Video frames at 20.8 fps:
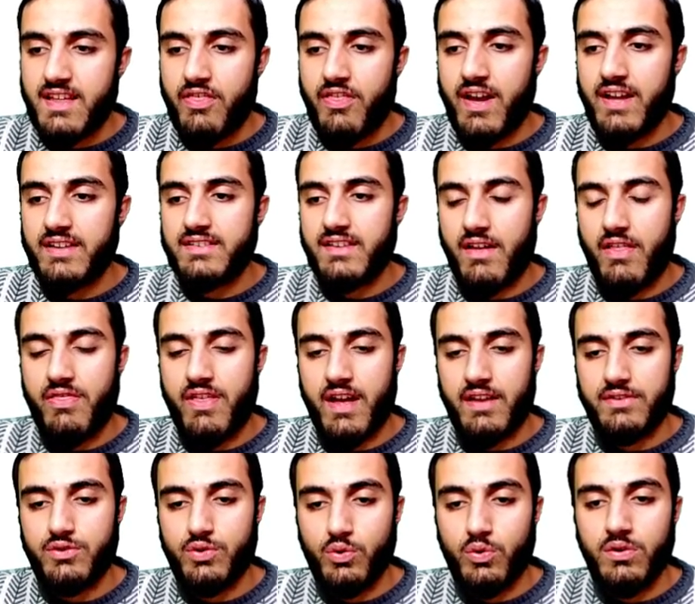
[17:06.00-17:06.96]
see that
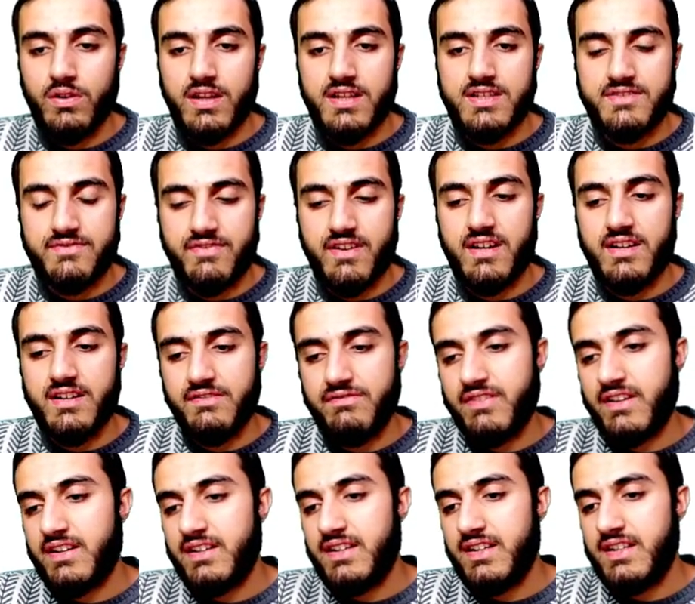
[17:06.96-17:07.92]
the tool is very
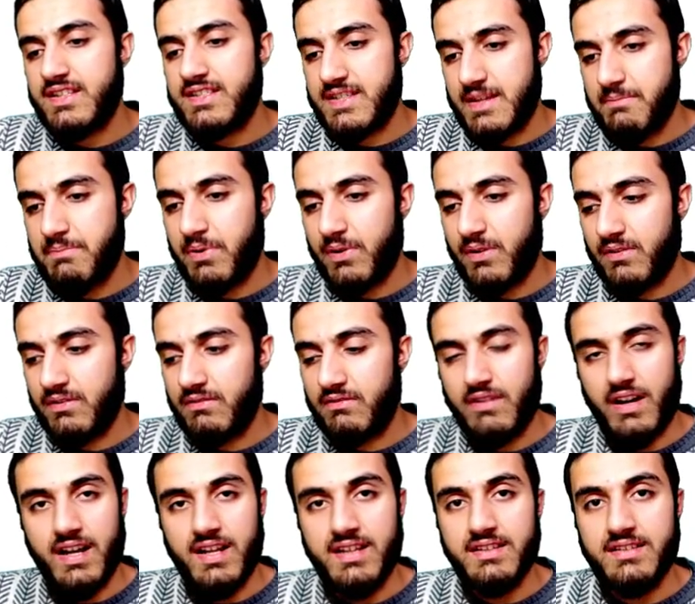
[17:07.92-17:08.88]
very simple
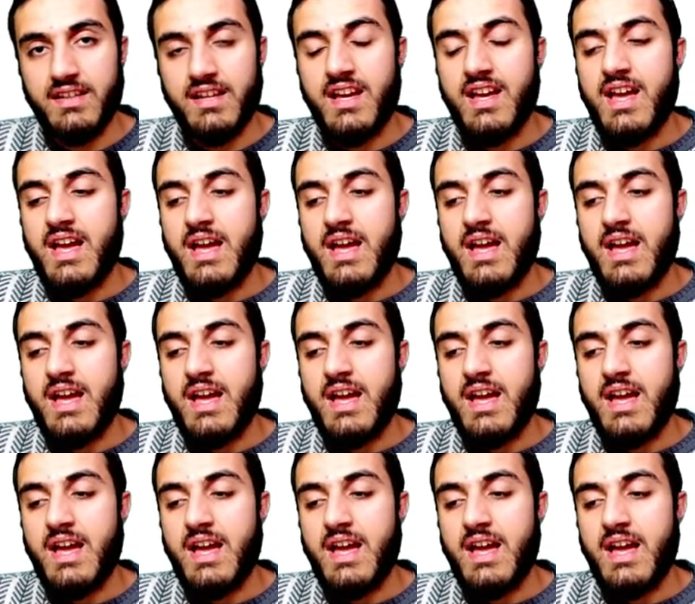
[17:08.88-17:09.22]
right